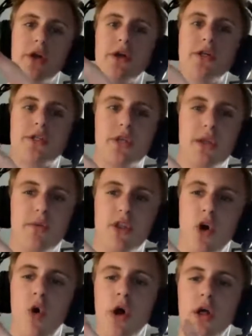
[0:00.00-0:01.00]
is going to be
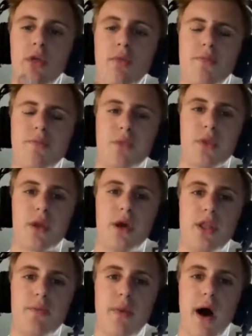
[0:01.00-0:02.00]
the oil,
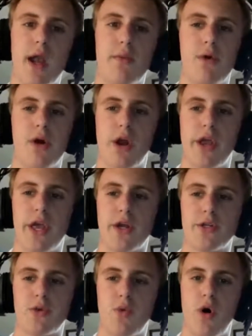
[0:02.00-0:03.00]
and the bottom part right here
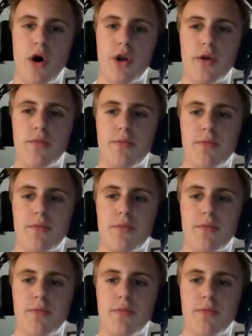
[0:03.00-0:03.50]
is the water.